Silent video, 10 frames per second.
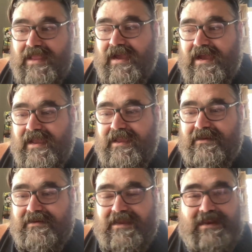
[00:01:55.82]
I
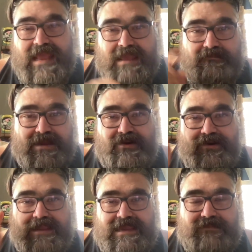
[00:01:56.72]
need a
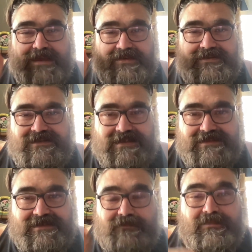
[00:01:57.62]
better email
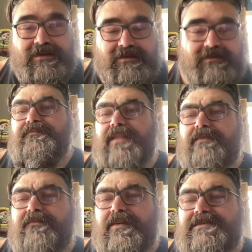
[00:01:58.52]
system.
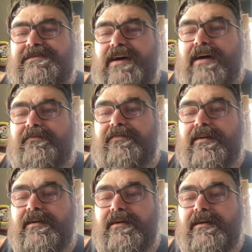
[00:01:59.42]
First off,
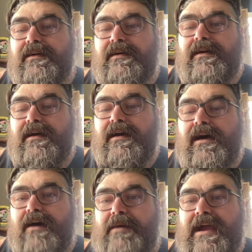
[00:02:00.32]

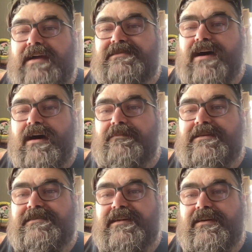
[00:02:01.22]
um, I got
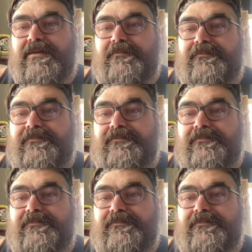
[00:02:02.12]
Thomas here.